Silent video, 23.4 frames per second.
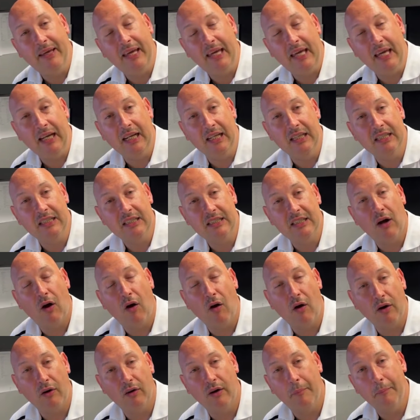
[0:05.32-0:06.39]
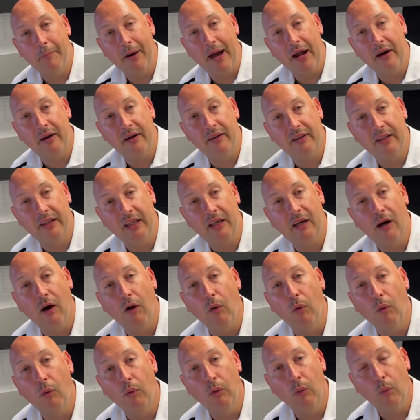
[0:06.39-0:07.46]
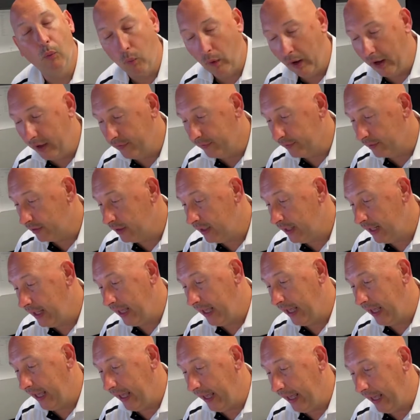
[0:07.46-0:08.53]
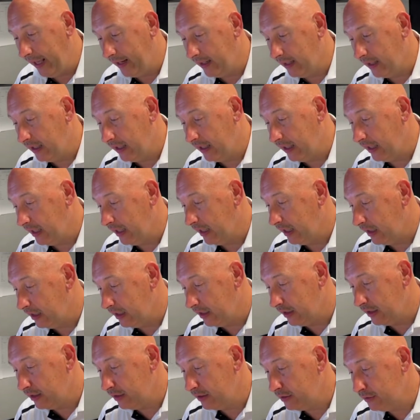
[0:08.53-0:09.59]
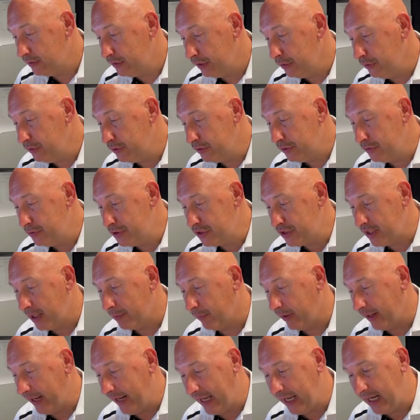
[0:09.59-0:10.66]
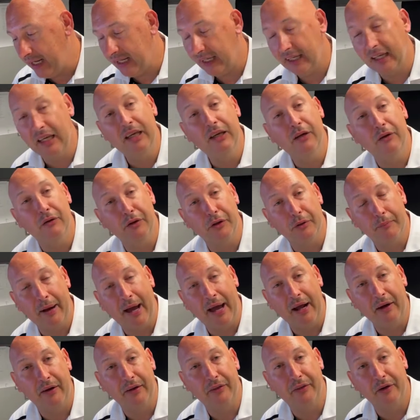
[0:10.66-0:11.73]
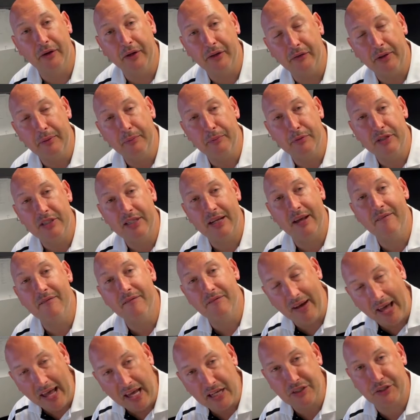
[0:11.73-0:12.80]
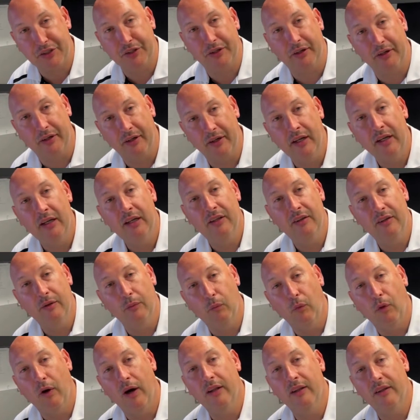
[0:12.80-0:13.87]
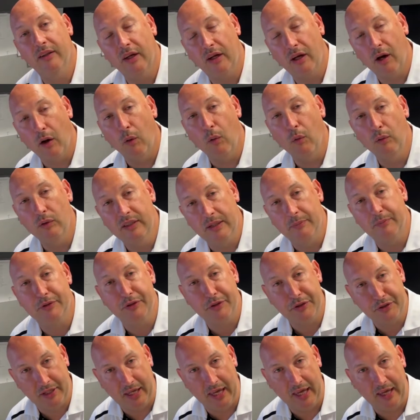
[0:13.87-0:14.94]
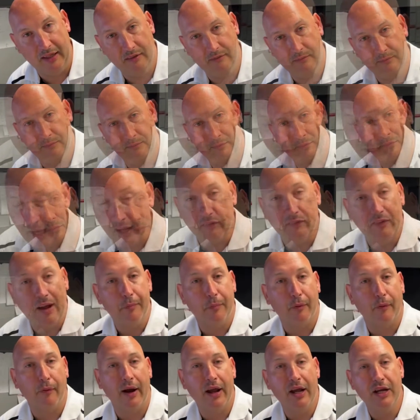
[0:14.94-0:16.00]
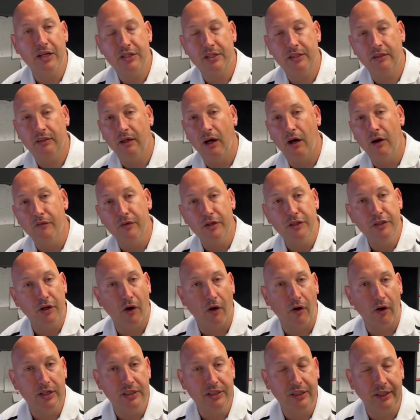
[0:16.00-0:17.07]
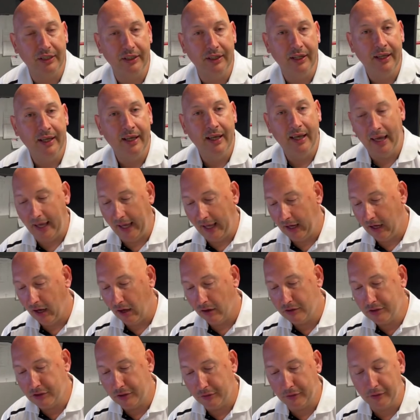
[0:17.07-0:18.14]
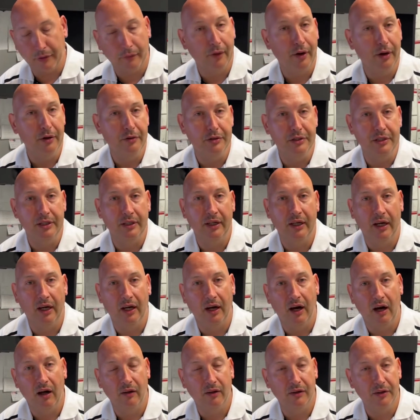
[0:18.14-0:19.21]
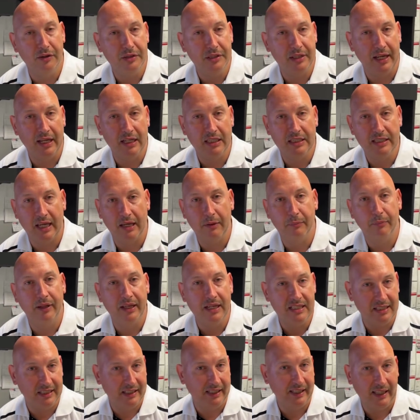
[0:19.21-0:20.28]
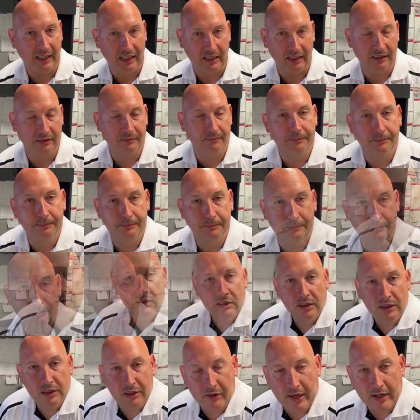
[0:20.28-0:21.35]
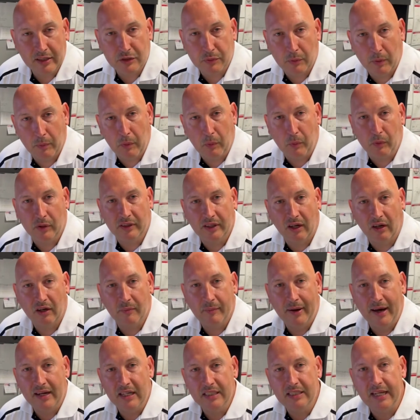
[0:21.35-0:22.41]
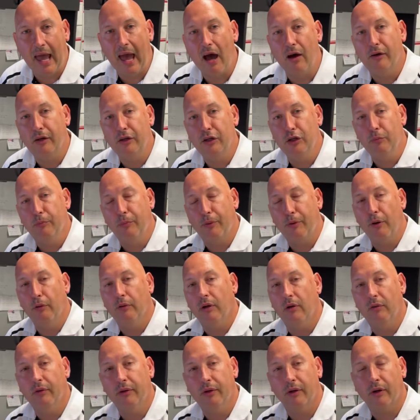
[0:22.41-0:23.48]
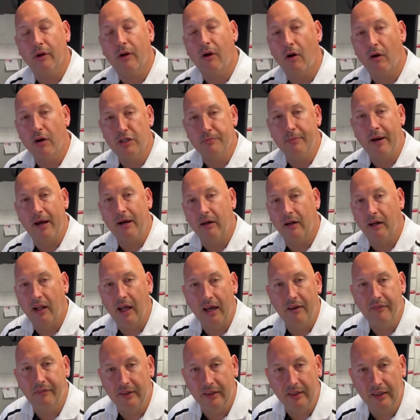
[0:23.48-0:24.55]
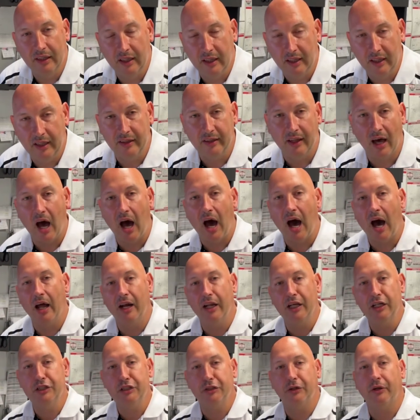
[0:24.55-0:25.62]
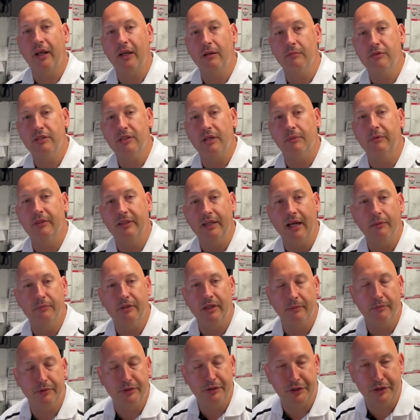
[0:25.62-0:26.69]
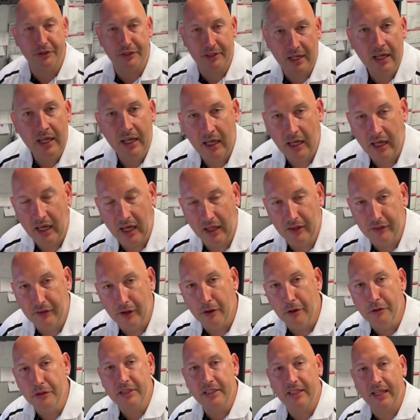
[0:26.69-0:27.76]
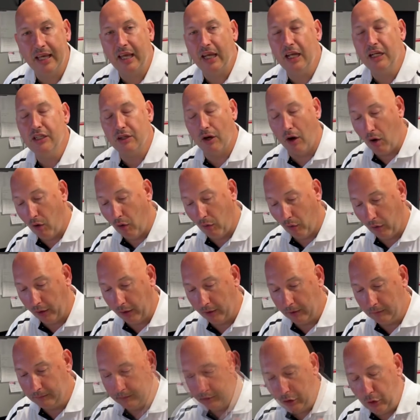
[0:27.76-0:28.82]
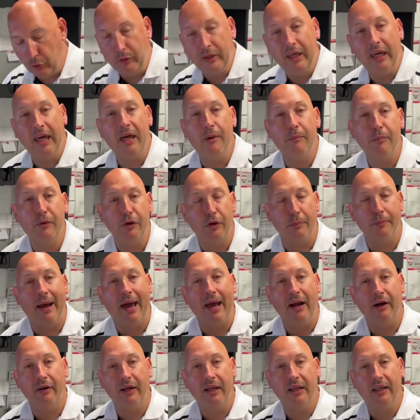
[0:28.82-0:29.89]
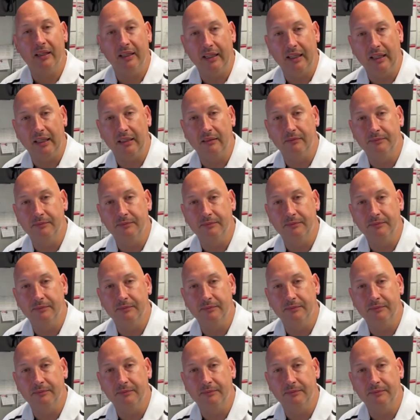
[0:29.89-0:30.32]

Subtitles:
heat is harder on battery than the cold weather, and due to summer heat, it can kill your battery 33% faster than what the cold temperatures can. You got evaporation, overcharging, and also corrosion. All those things take place in the heat. So now what we want to talk about is how do you prolong your car's battery life in the hot, extreme summertime temperatures. And those things are, you keep your battery clean.